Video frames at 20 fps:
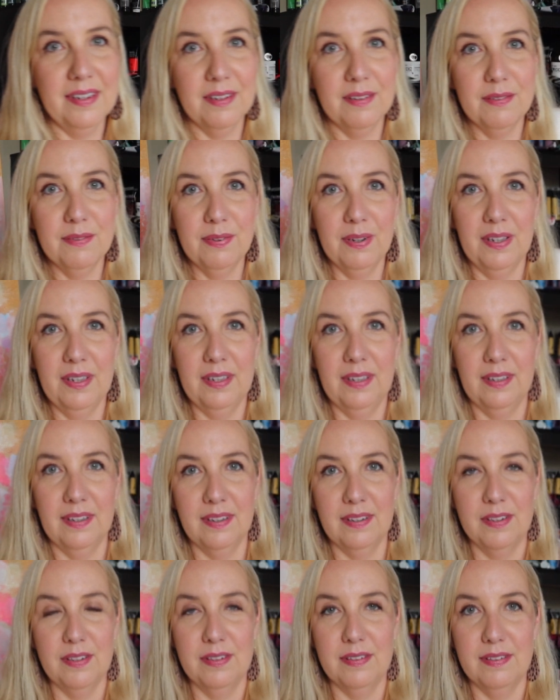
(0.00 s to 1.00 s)
of
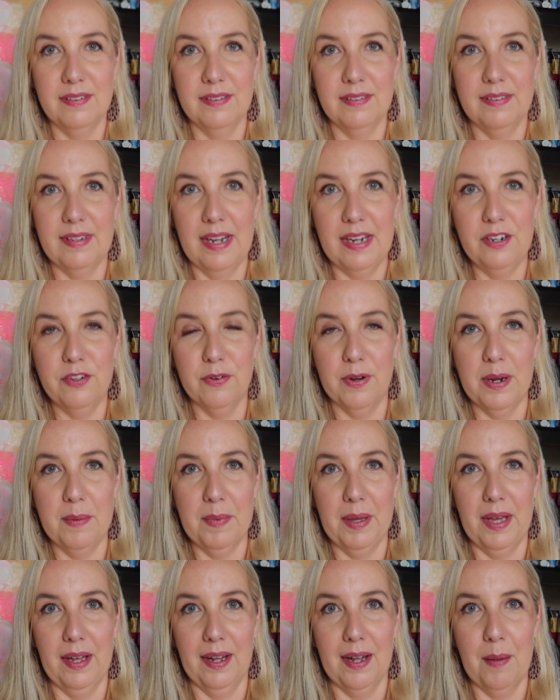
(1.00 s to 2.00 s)

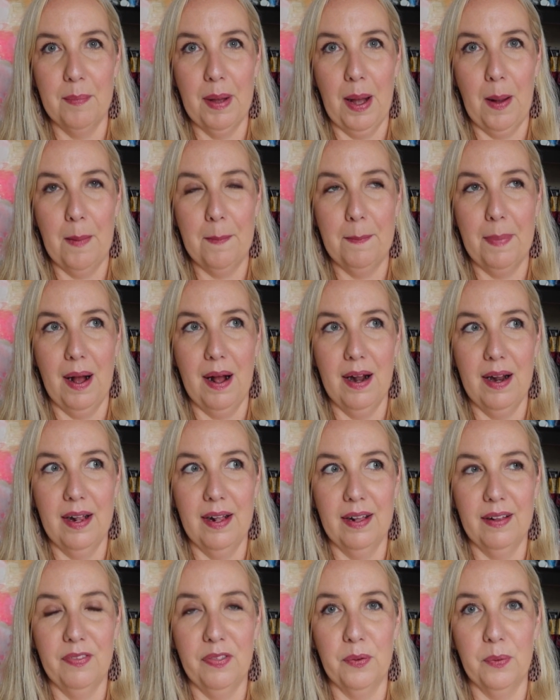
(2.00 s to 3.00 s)
daydreaming about
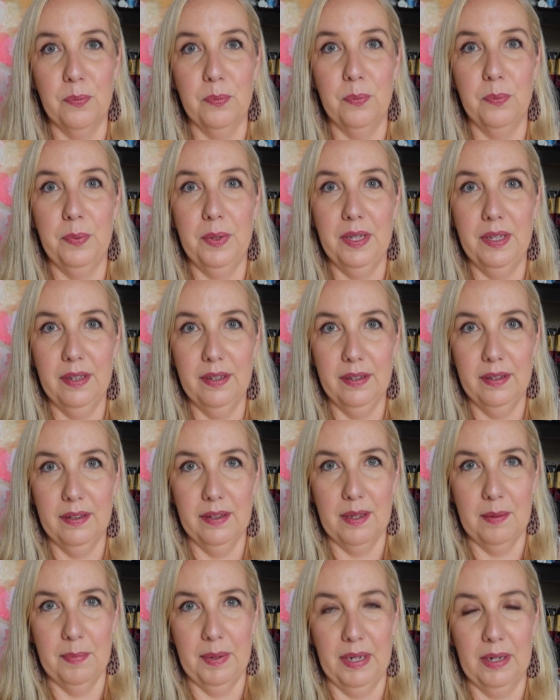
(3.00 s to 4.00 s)
buying the
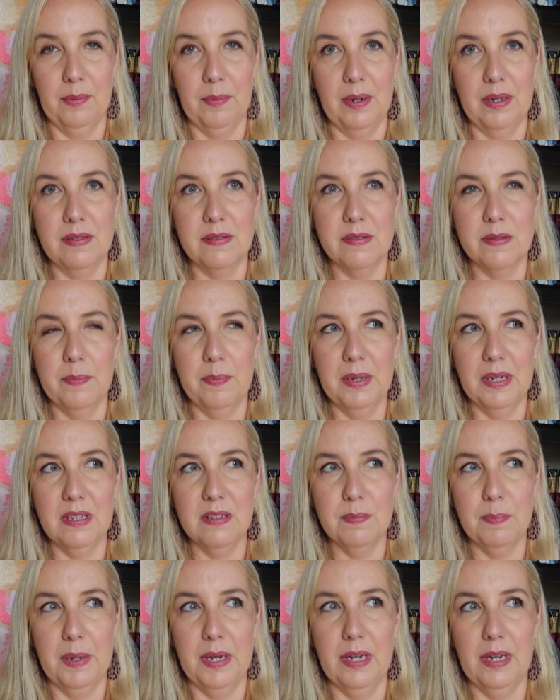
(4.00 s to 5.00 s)
really big ones. The
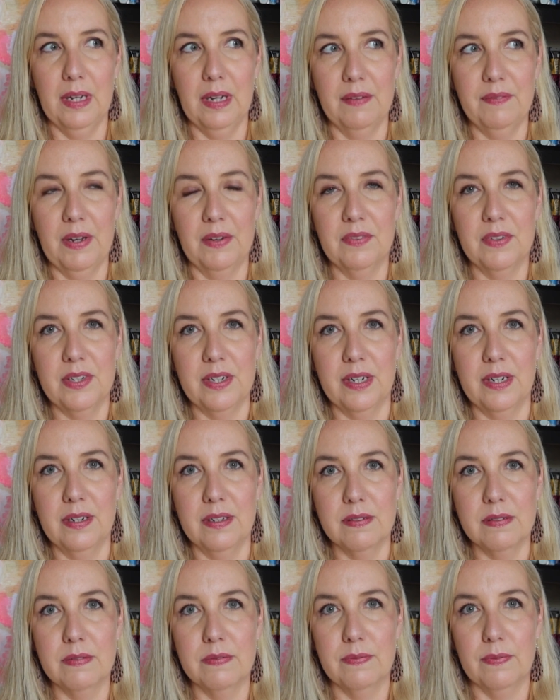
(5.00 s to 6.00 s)
biggest painting I've ever done
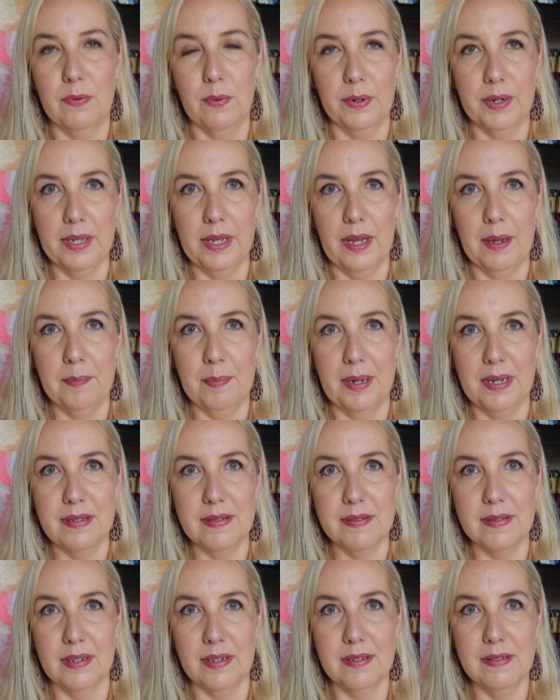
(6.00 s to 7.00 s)
is 48 by
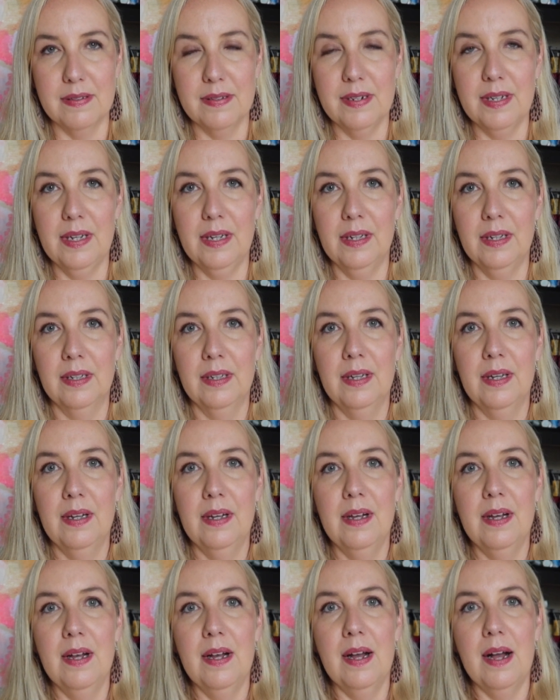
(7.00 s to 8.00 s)
60.
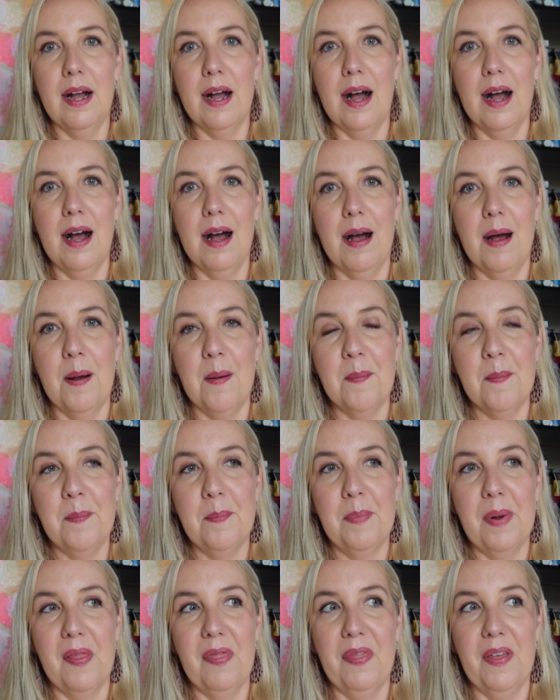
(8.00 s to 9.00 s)

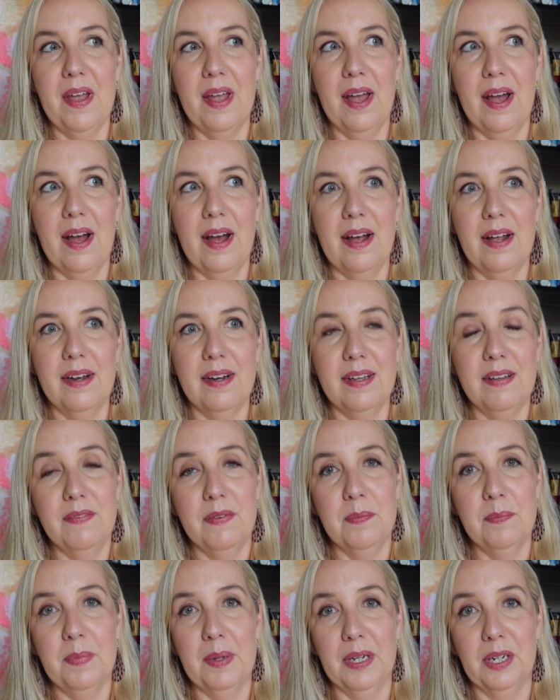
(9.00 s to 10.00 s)
But they had
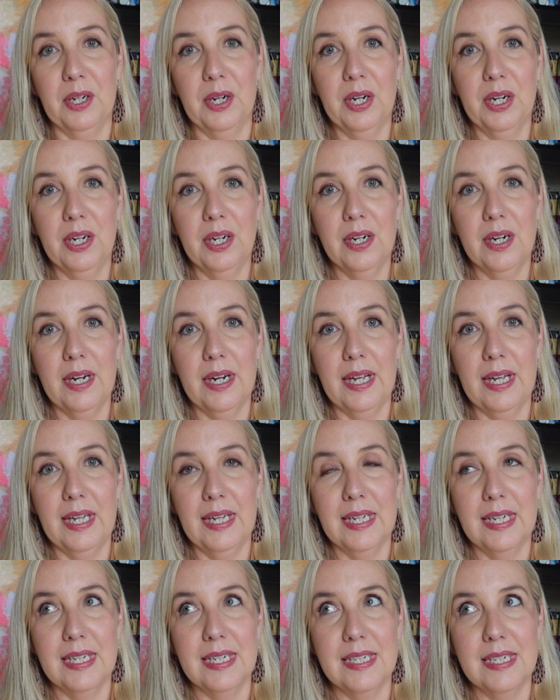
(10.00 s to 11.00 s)
even bigger,
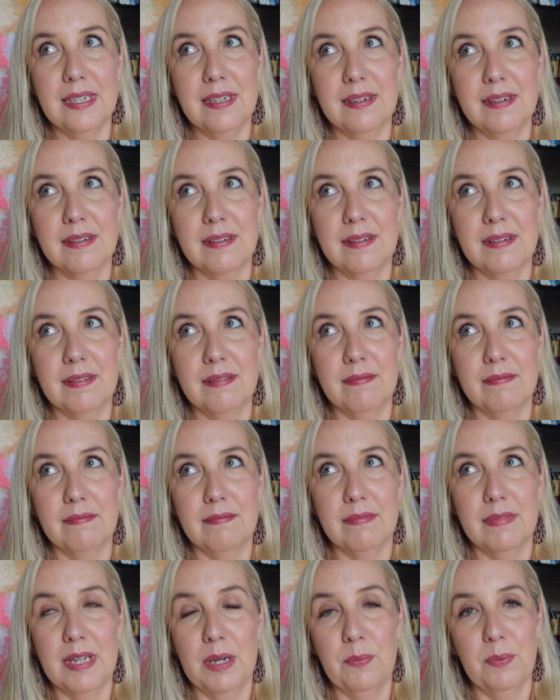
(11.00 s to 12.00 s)
and
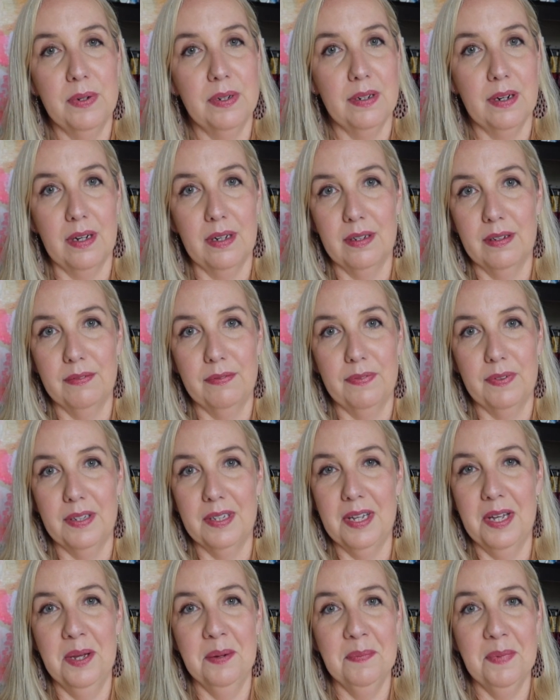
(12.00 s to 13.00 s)
they would not have fit
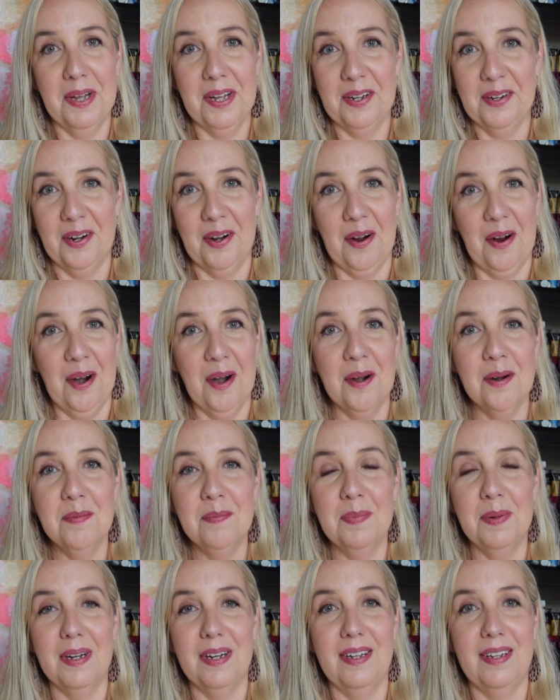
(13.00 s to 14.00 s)
in my car,
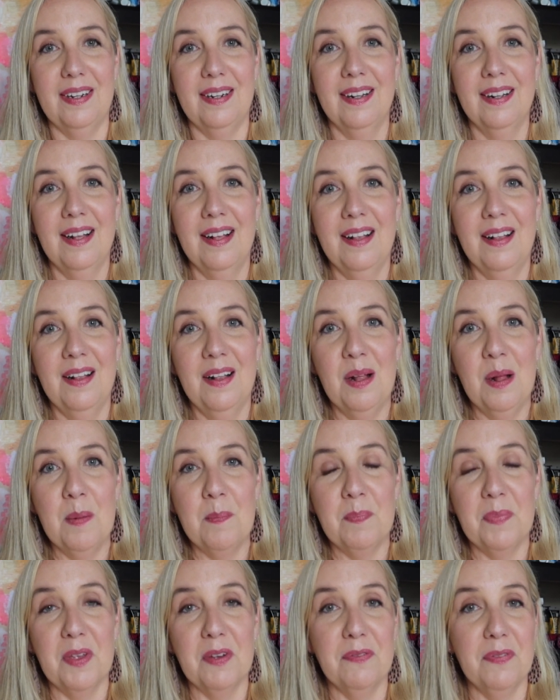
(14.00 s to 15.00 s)
but
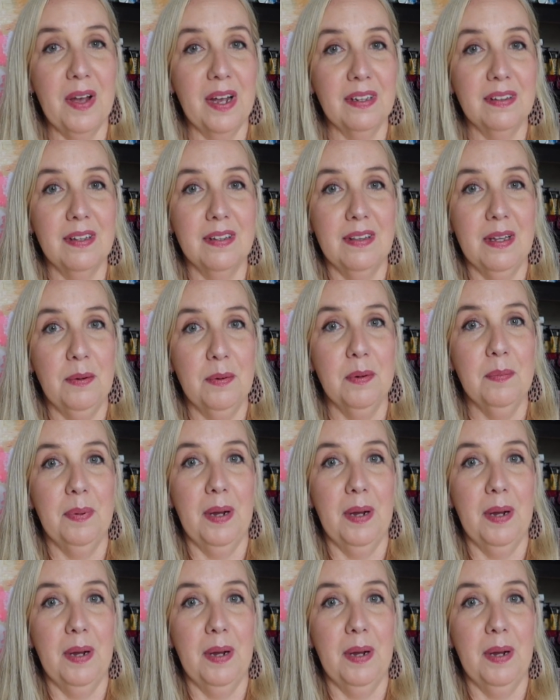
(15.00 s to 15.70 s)
the fact that they were